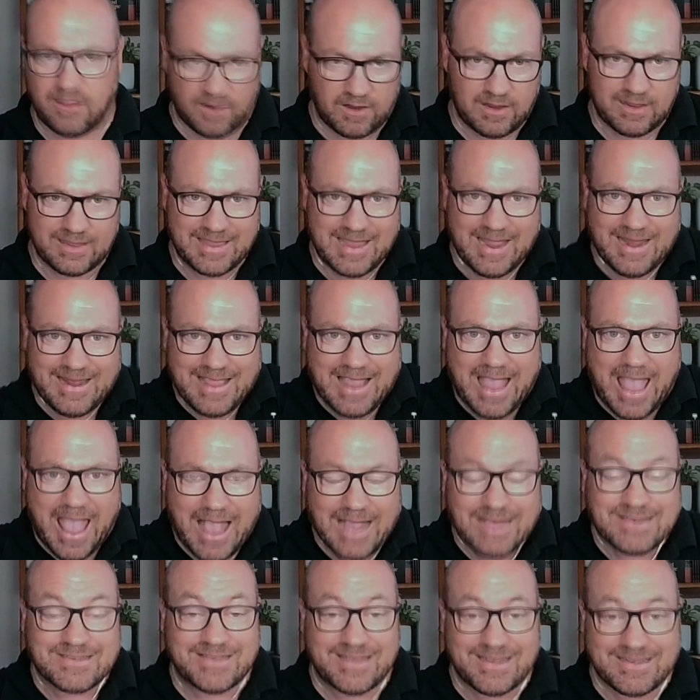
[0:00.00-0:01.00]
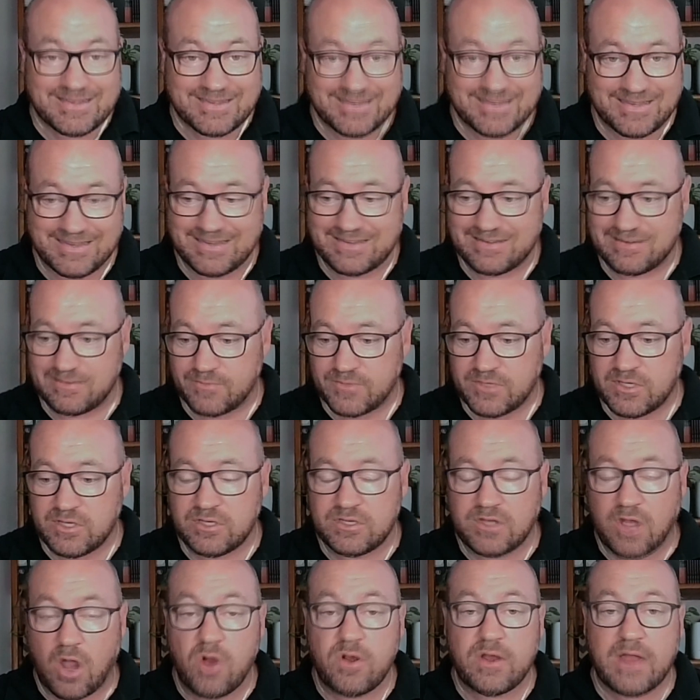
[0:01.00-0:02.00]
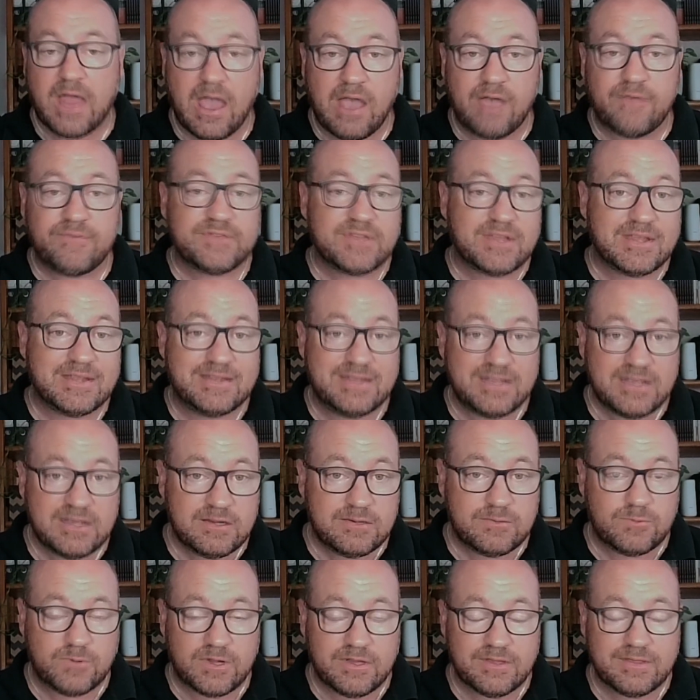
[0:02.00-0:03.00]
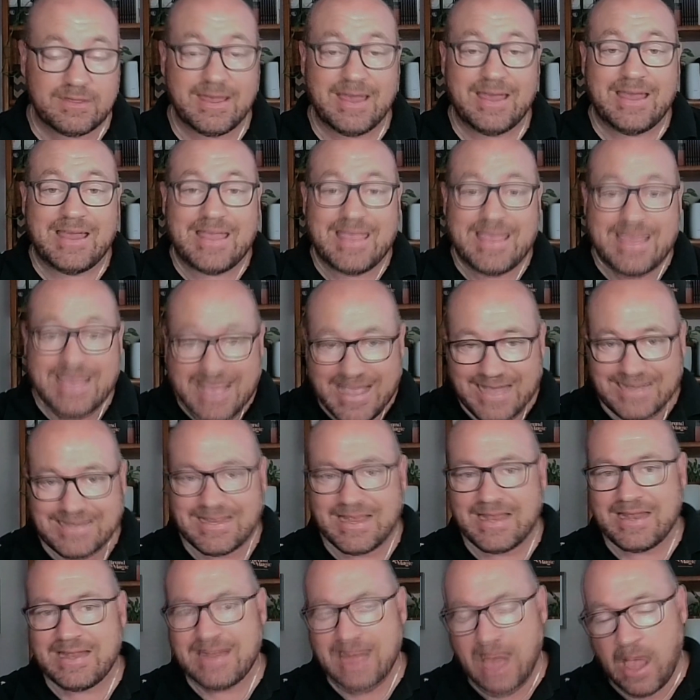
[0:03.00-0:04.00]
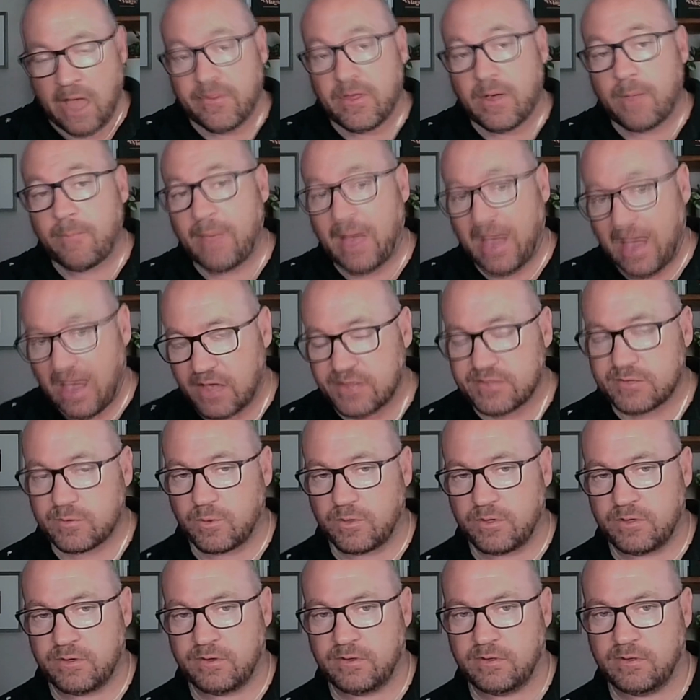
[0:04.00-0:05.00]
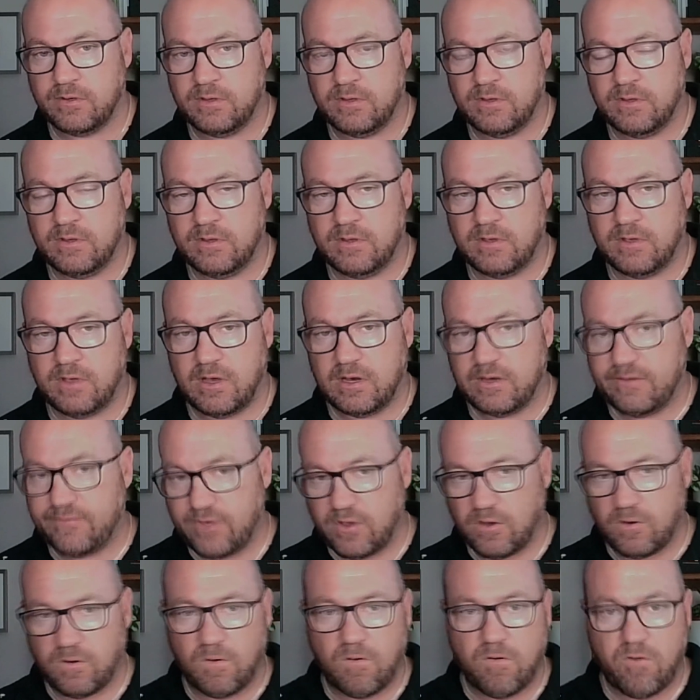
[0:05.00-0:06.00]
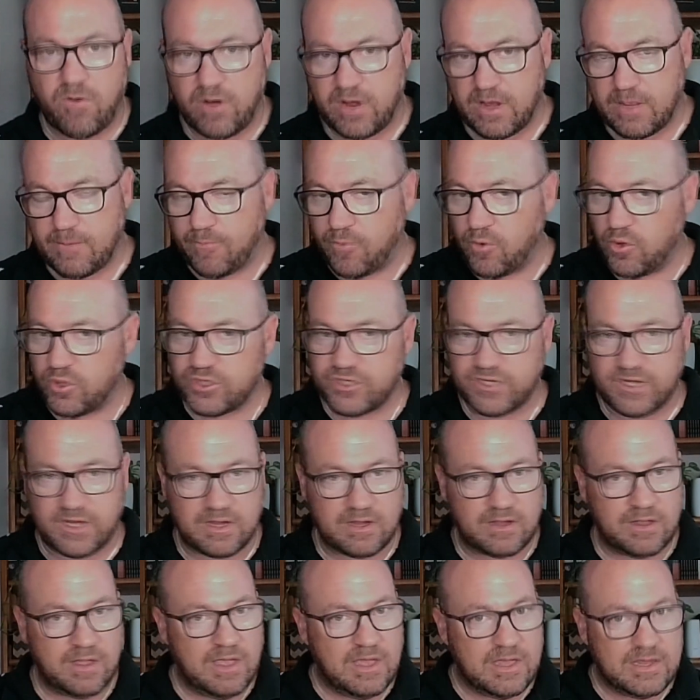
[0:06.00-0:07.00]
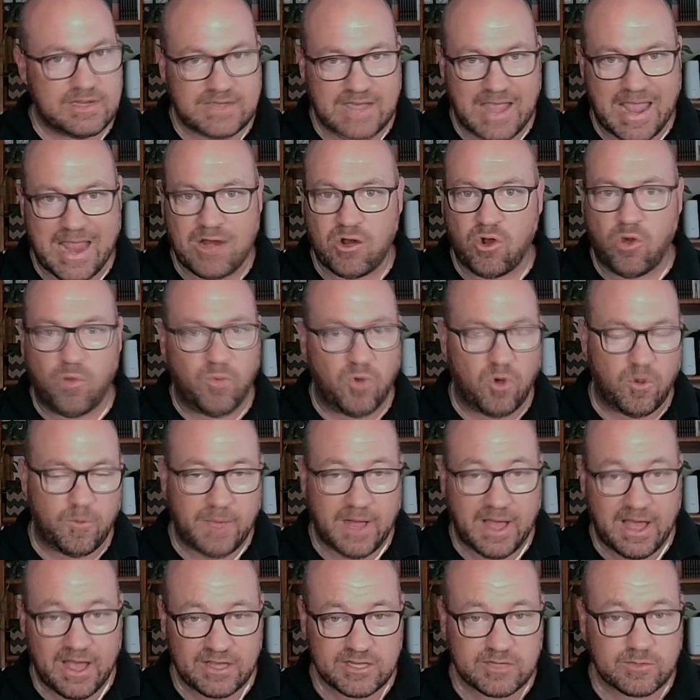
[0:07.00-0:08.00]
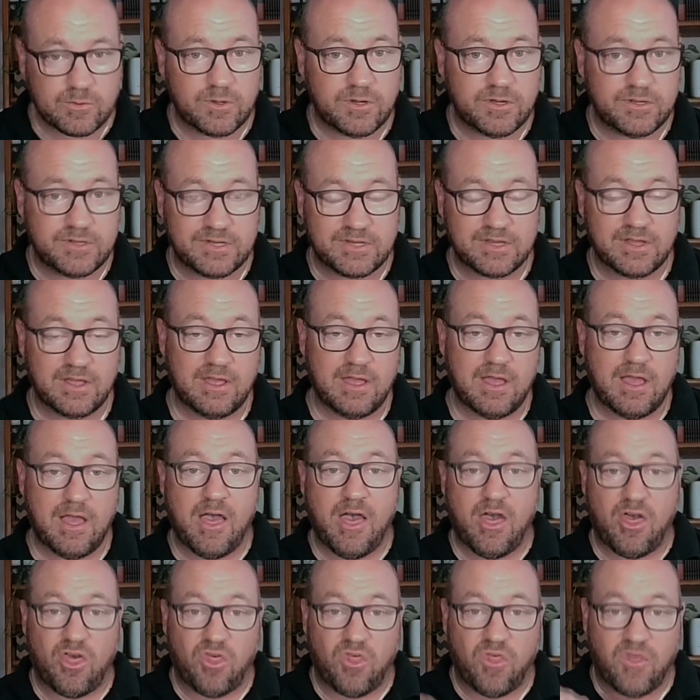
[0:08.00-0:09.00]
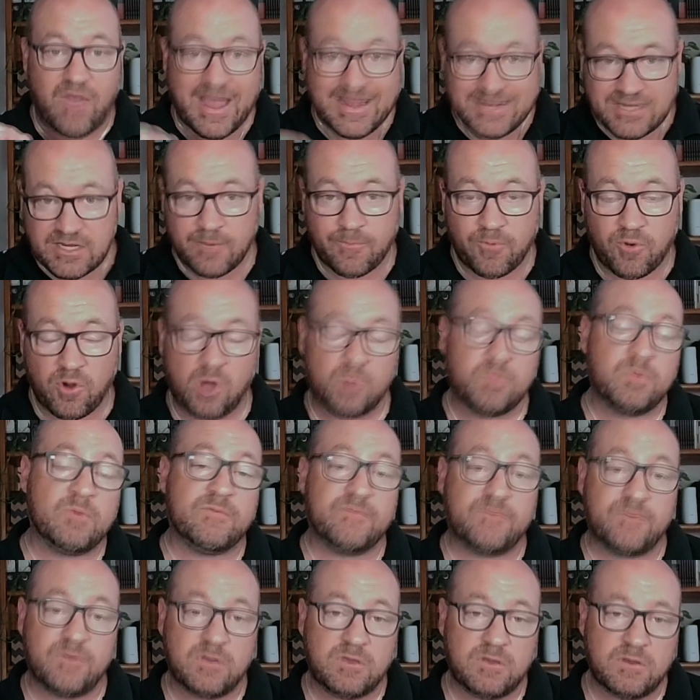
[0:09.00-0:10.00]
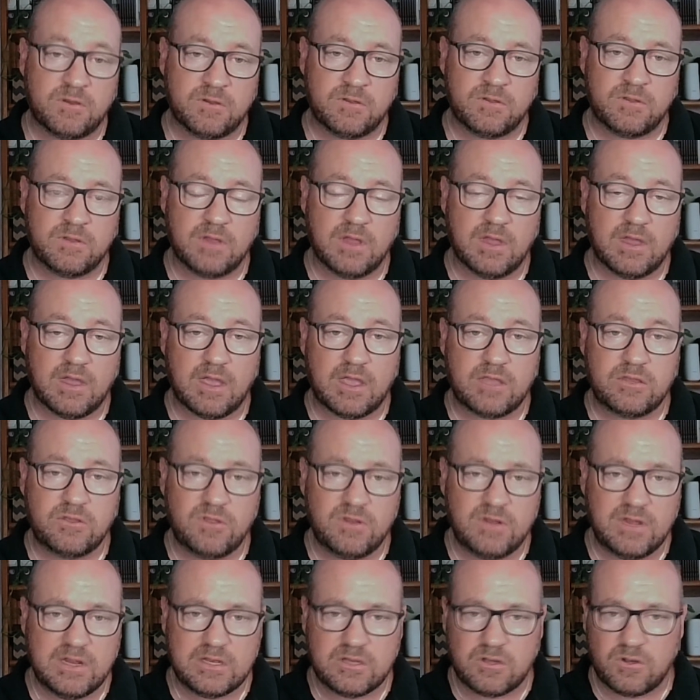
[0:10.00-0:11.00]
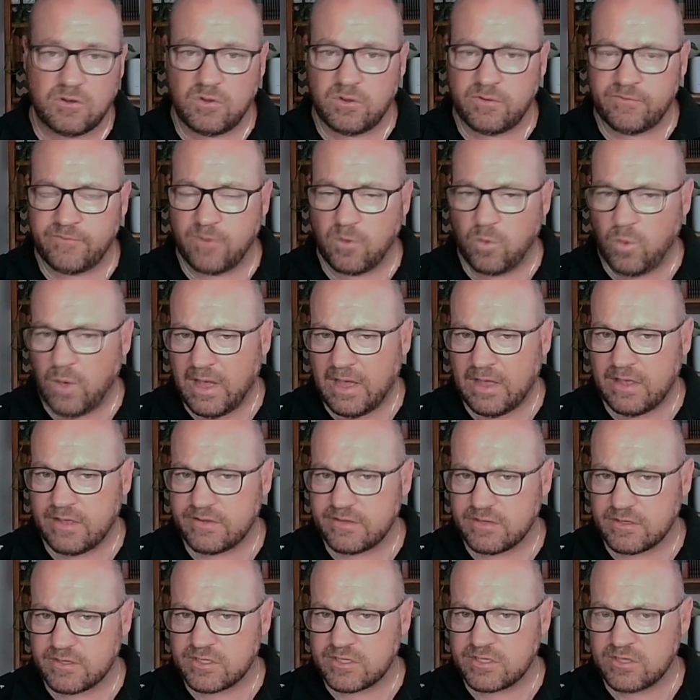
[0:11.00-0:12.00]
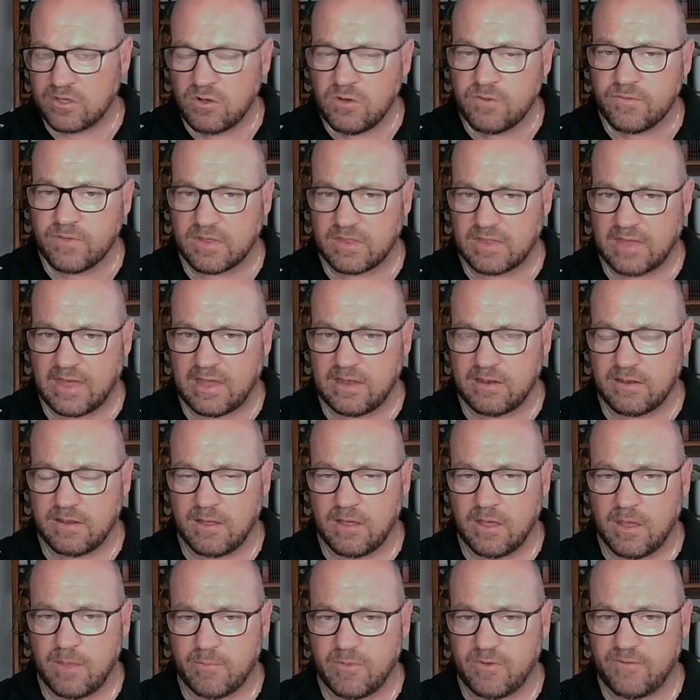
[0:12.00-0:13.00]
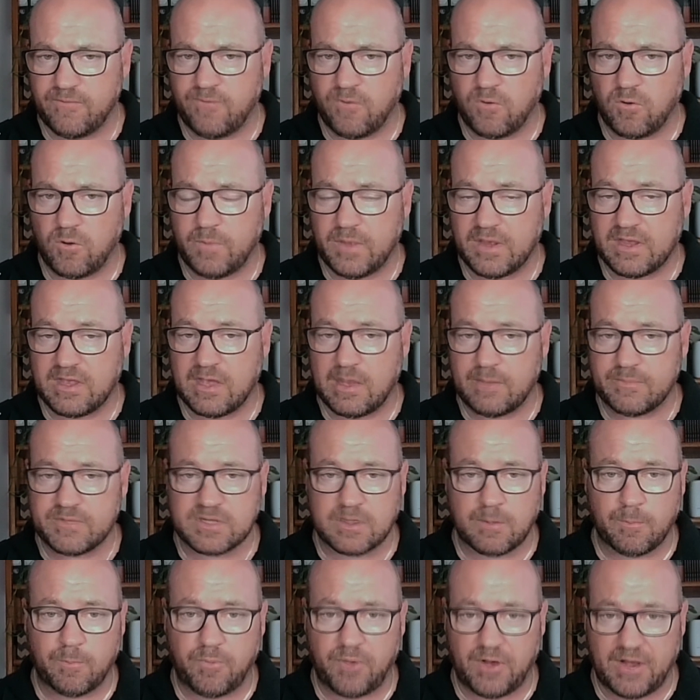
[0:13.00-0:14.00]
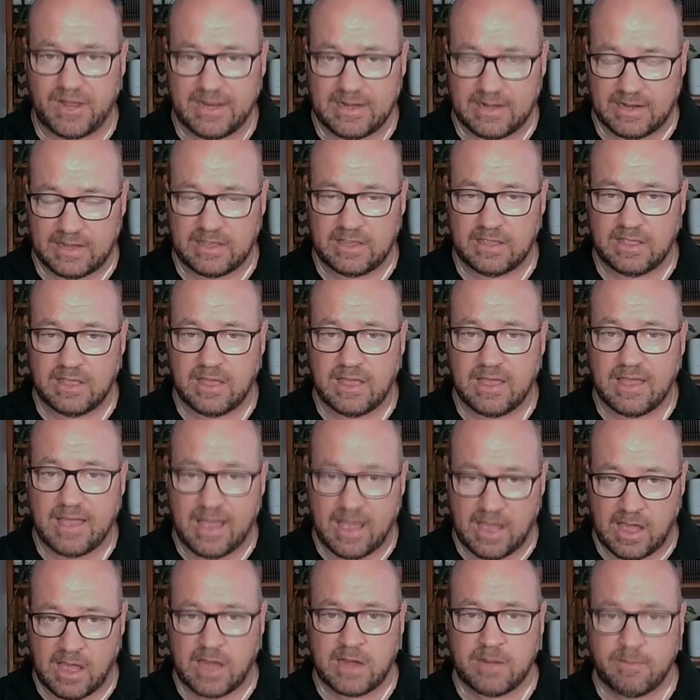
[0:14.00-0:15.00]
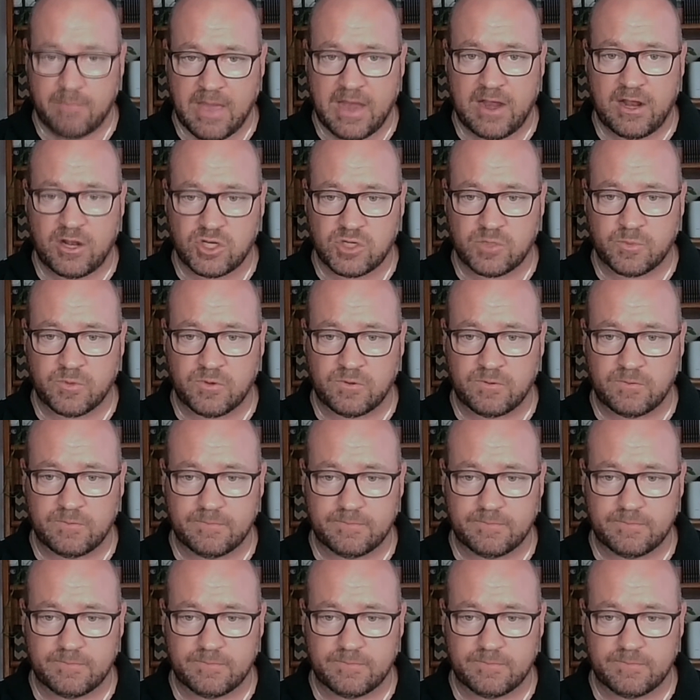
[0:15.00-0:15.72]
getting access to systems. You don't have to deal with yet another password. And if you're already pushing 10 or more passwords, that's a problem for you, and you need to look for ways of solving that before it becomes completely unmanageable.